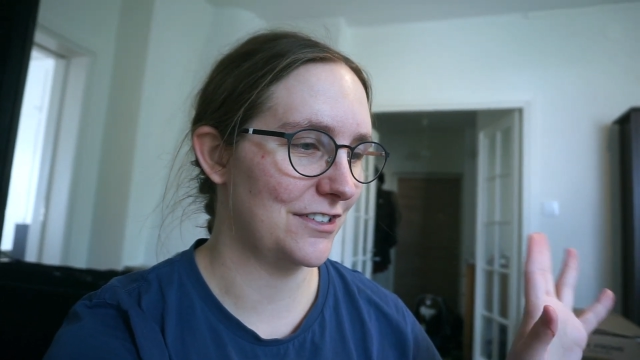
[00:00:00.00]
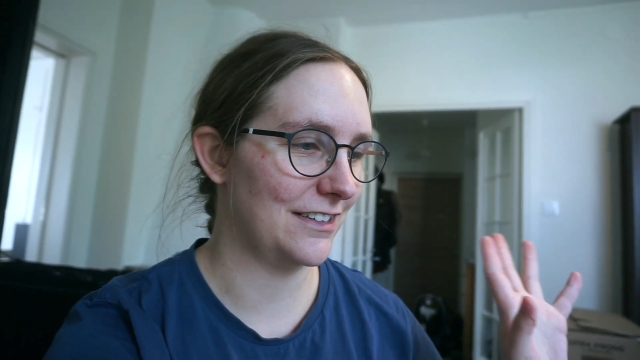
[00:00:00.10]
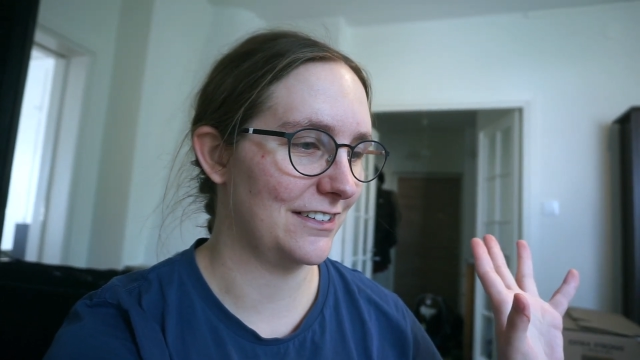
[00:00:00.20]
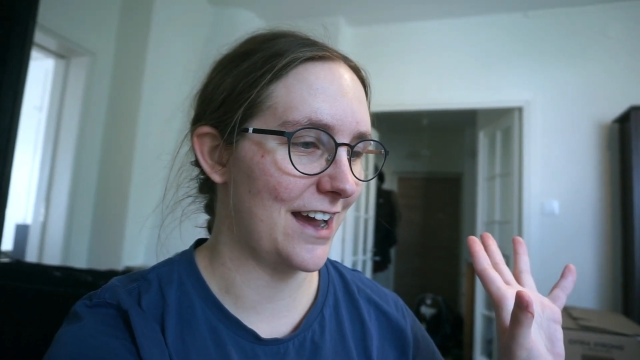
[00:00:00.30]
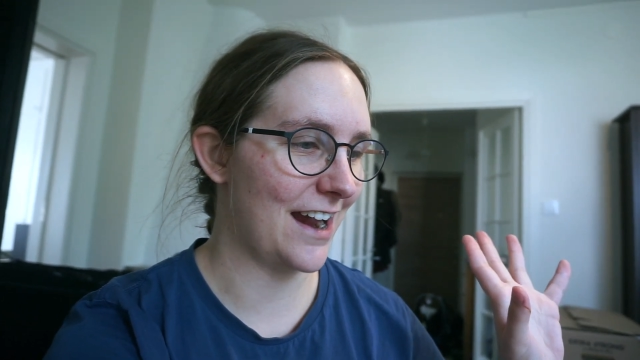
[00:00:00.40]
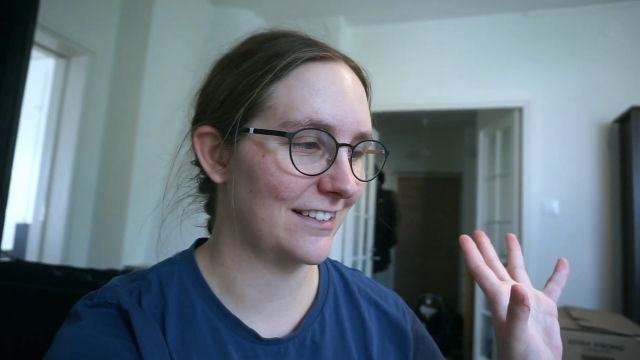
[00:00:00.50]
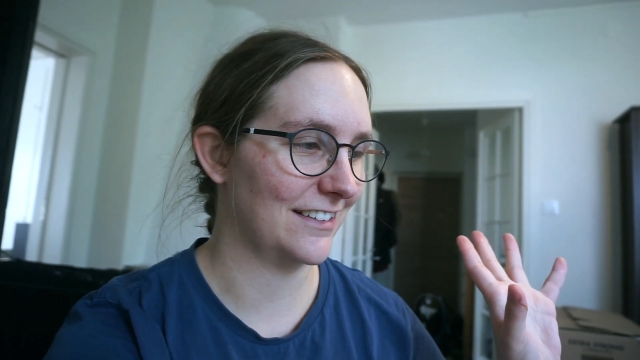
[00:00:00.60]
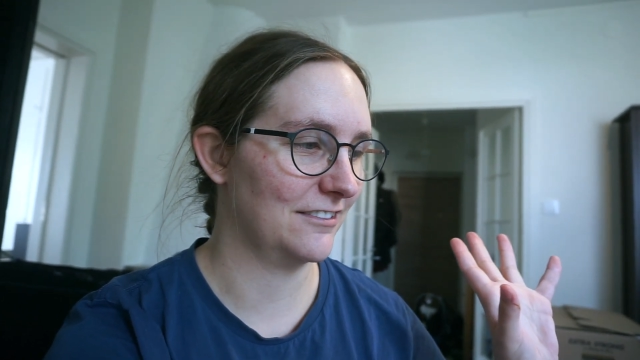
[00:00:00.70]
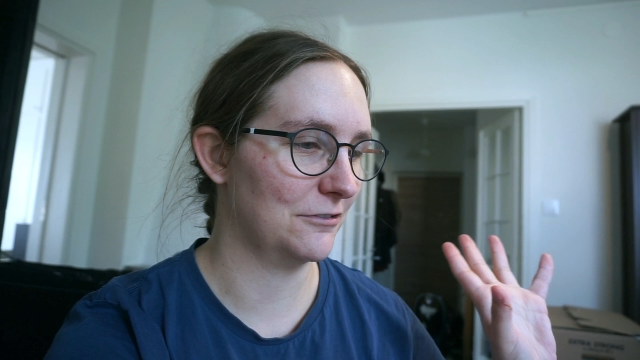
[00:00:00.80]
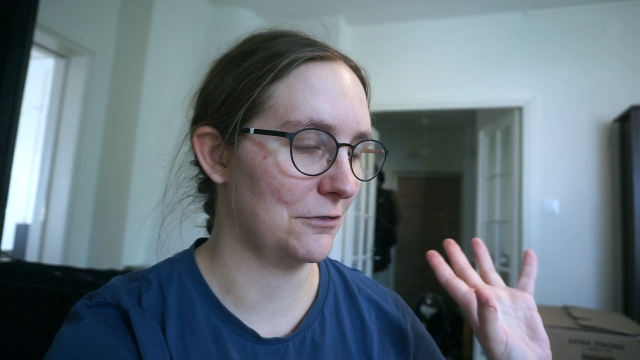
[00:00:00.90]
and act
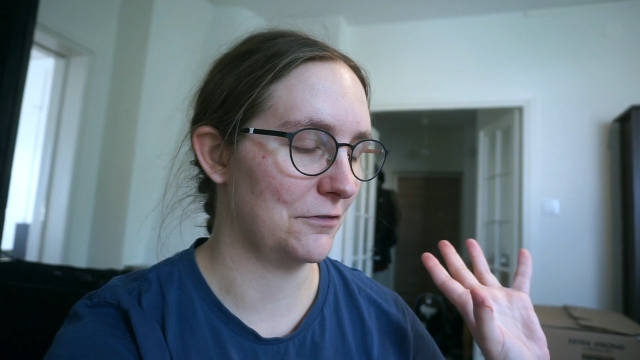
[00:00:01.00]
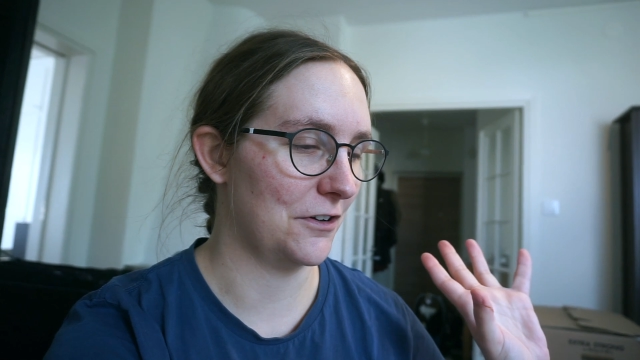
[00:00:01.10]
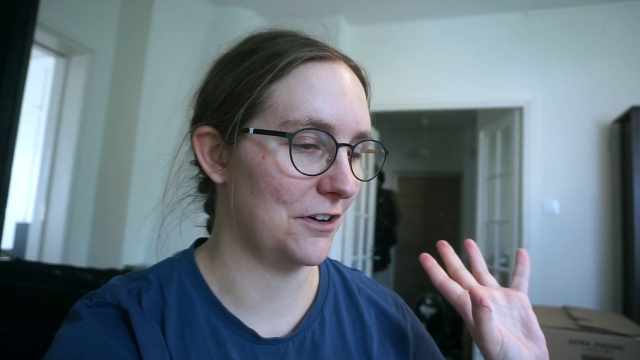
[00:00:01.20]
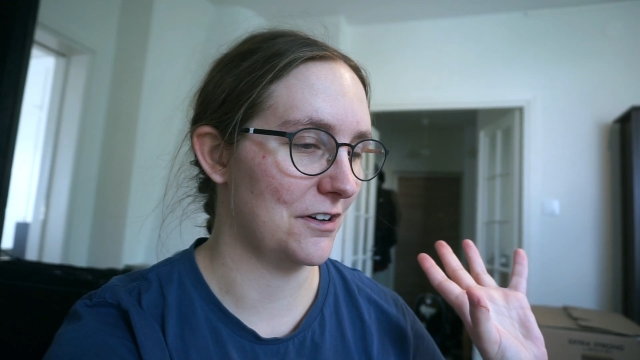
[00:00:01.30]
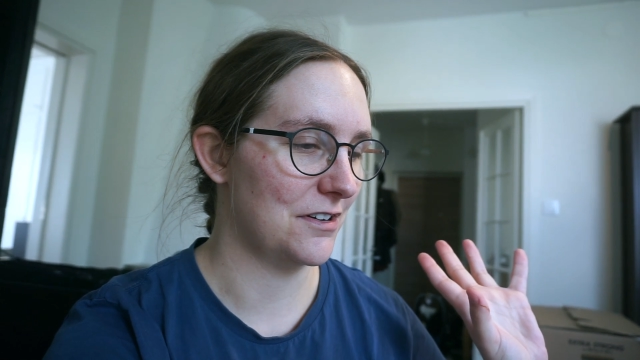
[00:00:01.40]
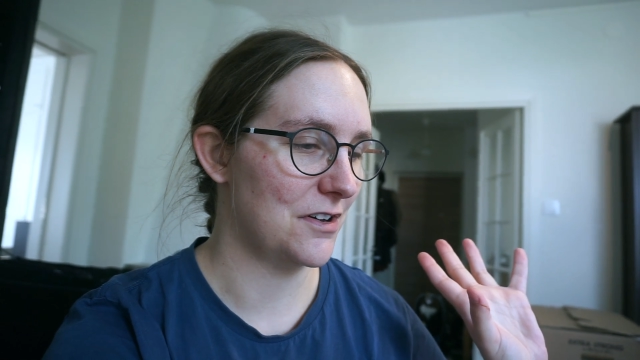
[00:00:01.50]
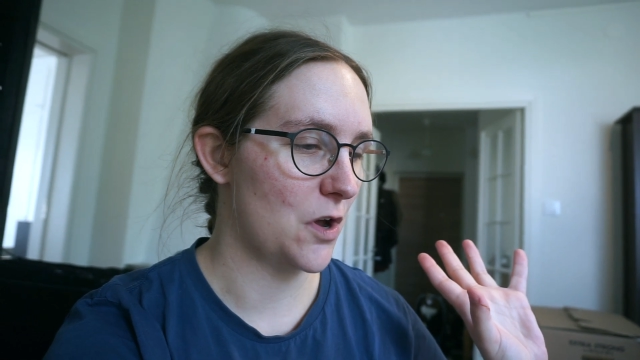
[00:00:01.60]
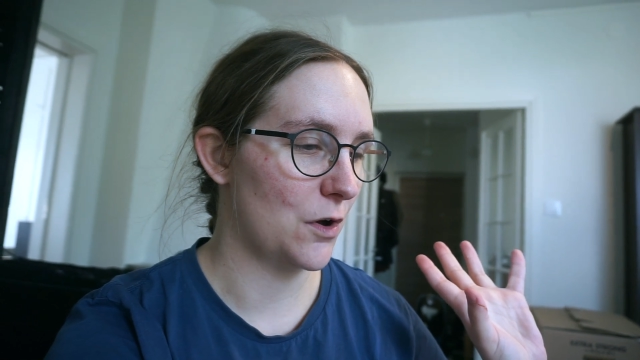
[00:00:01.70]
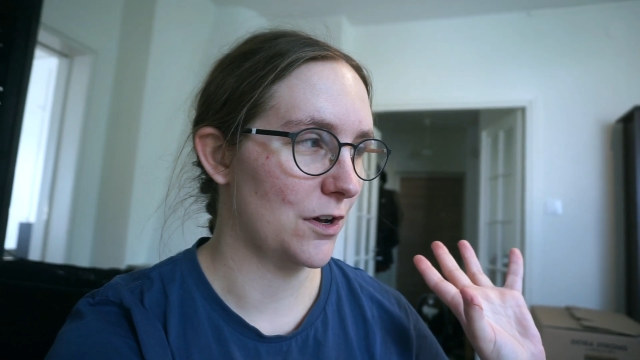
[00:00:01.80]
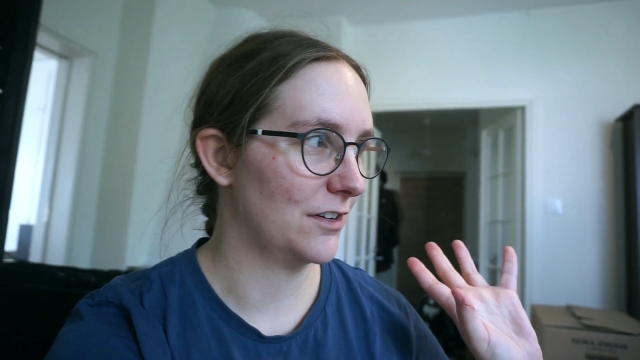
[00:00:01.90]
as sort of a
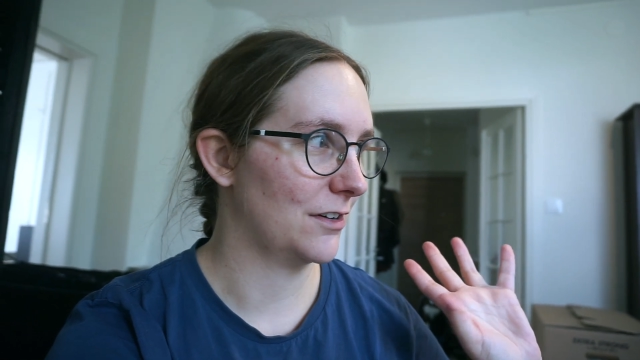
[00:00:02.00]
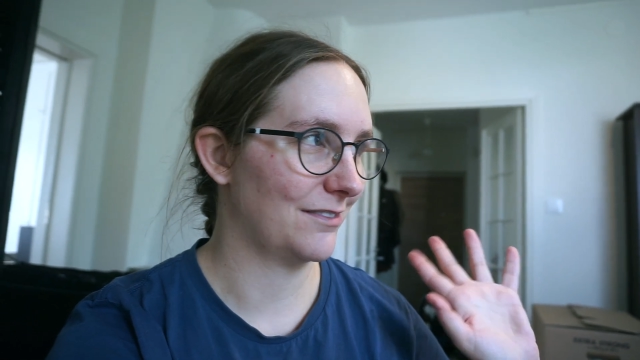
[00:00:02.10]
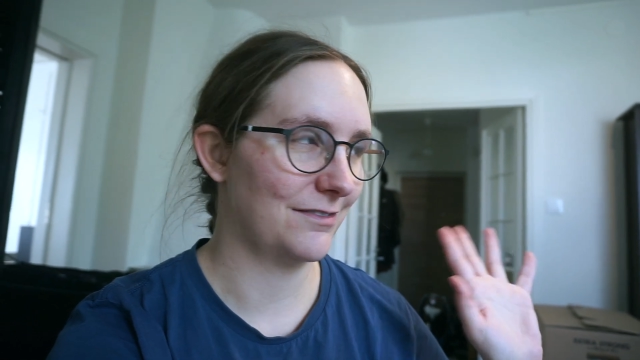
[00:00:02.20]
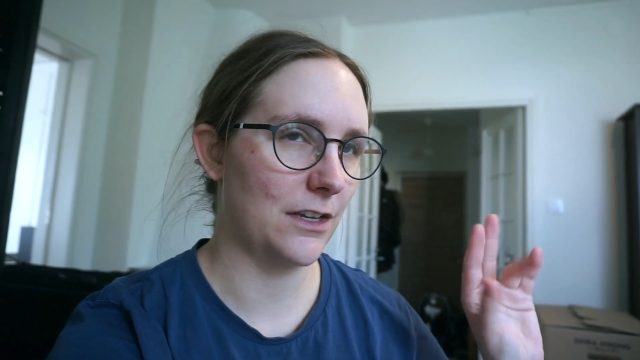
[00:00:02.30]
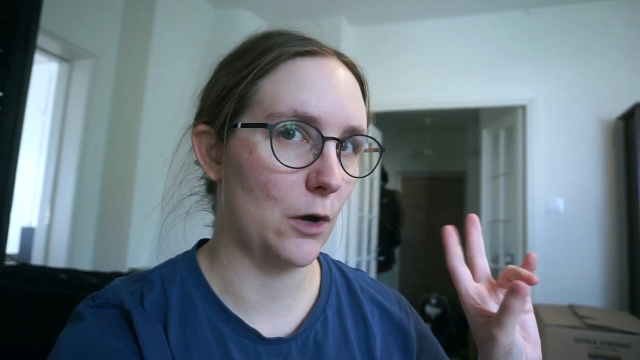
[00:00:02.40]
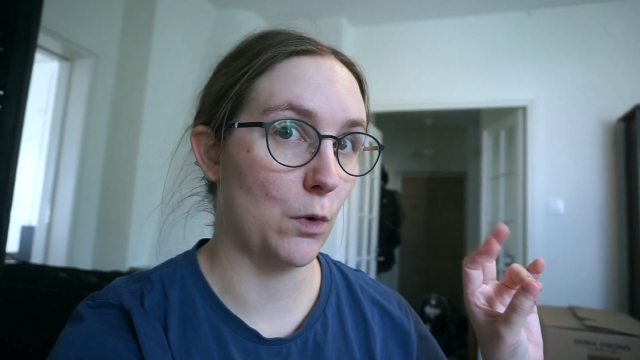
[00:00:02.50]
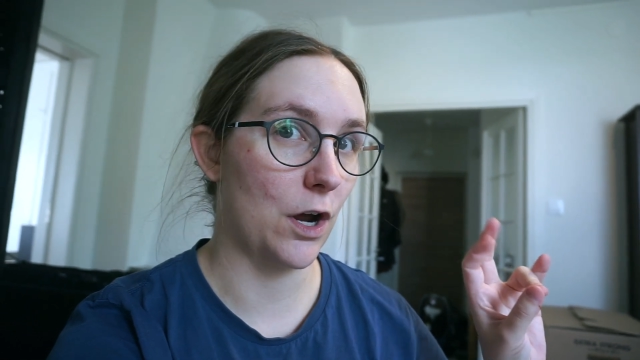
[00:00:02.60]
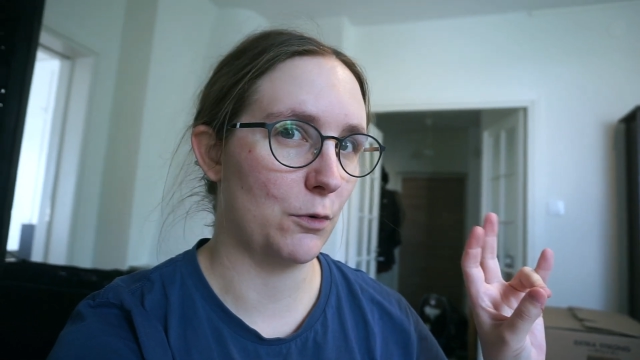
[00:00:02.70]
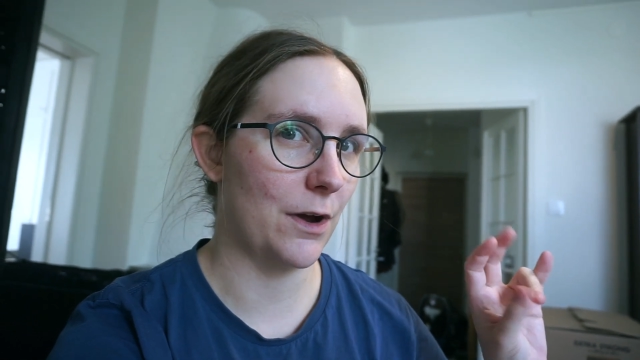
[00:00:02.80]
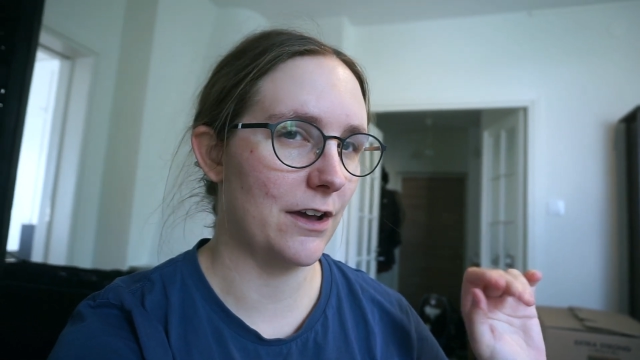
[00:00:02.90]

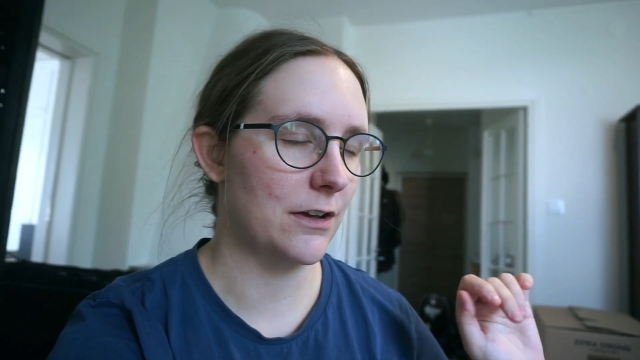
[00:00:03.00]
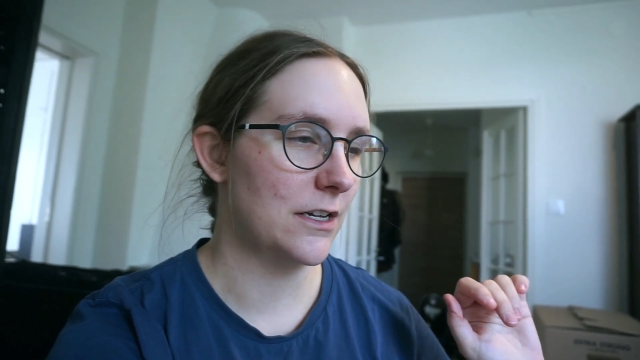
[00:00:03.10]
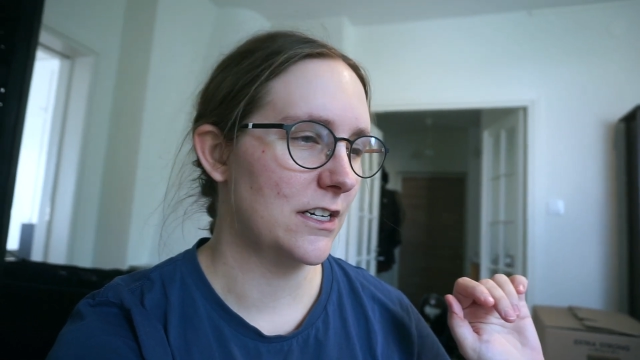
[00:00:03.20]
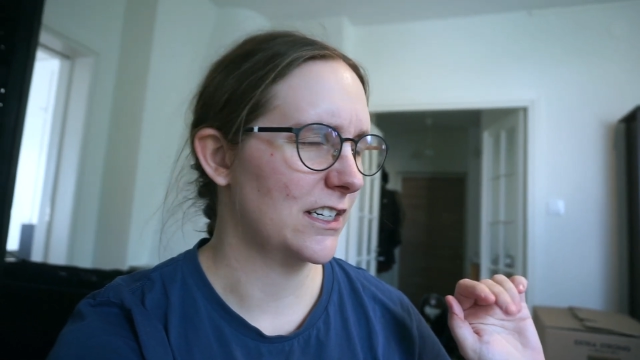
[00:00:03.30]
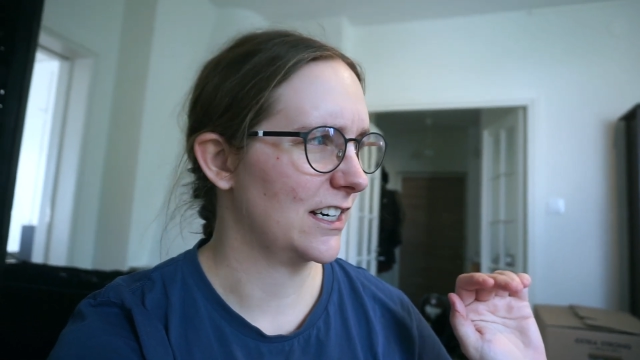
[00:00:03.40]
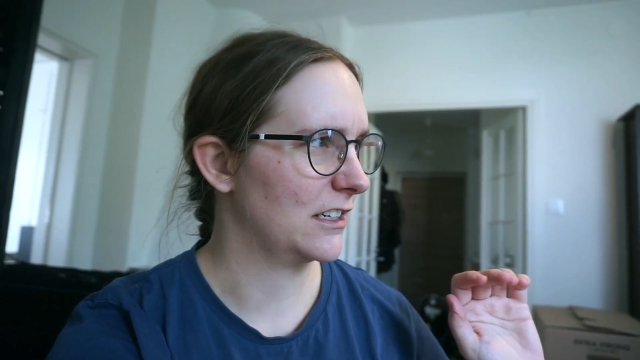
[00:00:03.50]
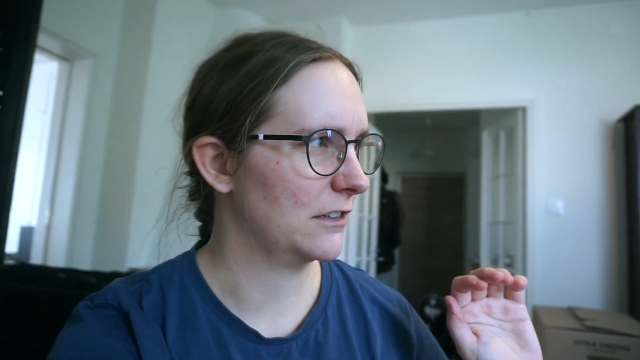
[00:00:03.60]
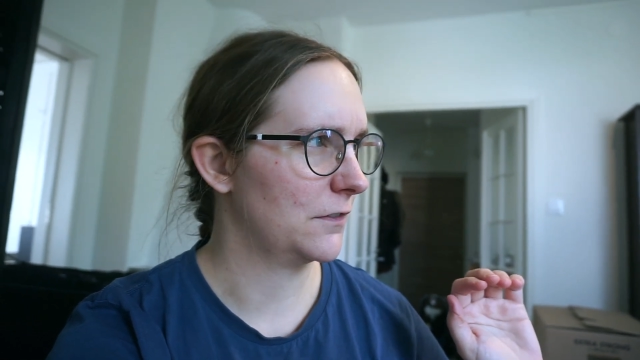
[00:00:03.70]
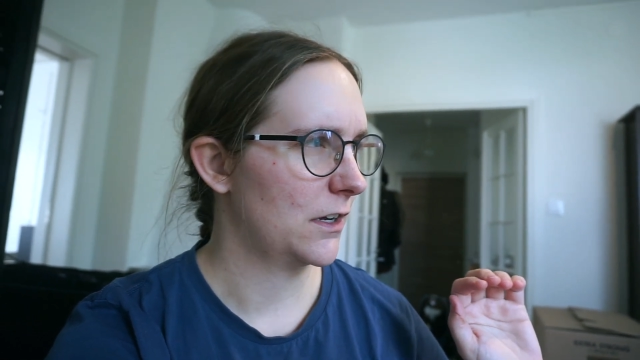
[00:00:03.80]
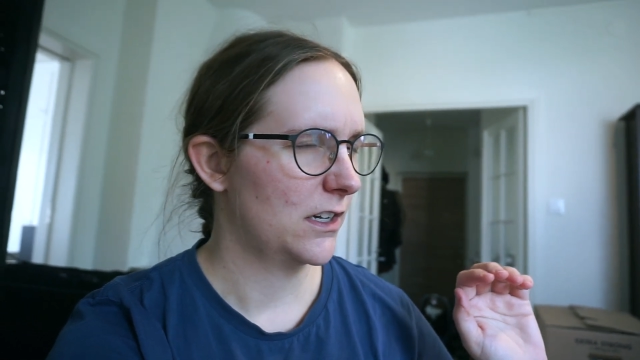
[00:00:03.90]
workwear kind of.